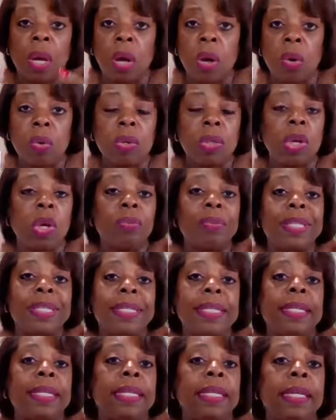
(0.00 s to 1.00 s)
Oklahoma
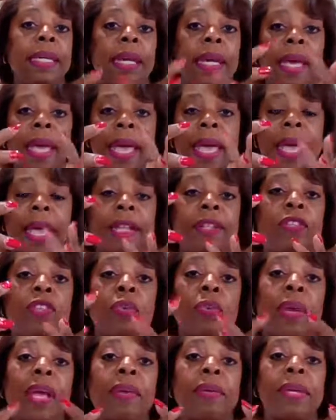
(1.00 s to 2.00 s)
City and
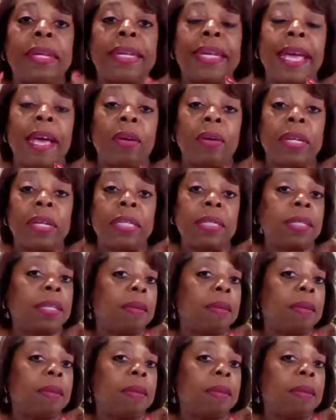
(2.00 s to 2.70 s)
surrounding counties.